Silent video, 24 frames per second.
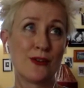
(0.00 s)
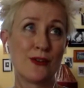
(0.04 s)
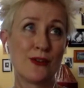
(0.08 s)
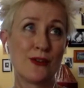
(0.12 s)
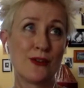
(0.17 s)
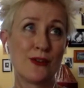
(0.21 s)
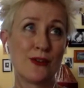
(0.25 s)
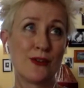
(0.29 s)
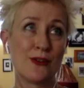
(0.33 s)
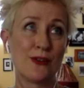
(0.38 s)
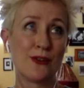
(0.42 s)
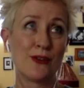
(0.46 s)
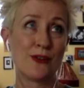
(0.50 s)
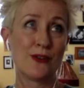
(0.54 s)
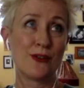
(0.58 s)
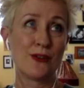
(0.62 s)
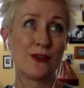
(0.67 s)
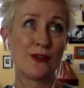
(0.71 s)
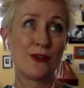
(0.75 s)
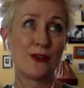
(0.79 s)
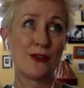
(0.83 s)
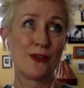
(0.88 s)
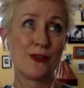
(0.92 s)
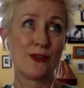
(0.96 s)
watched all the
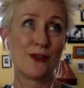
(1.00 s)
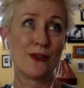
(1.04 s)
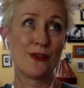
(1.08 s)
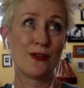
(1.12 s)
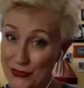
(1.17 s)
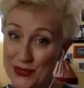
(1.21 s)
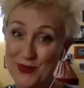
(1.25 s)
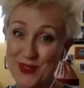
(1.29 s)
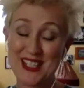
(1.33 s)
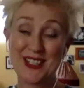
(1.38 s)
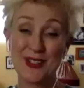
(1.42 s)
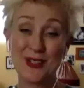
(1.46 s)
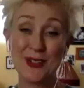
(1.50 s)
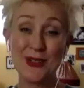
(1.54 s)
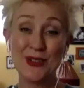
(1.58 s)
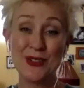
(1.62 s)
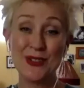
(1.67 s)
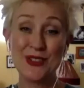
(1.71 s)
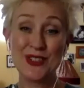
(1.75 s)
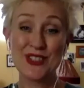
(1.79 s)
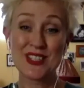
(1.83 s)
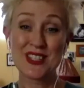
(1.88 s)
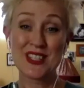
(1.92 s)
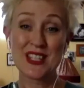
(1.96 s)
films that I
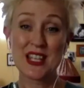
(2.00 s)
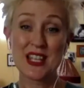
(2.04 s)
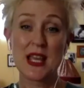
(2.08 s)
could.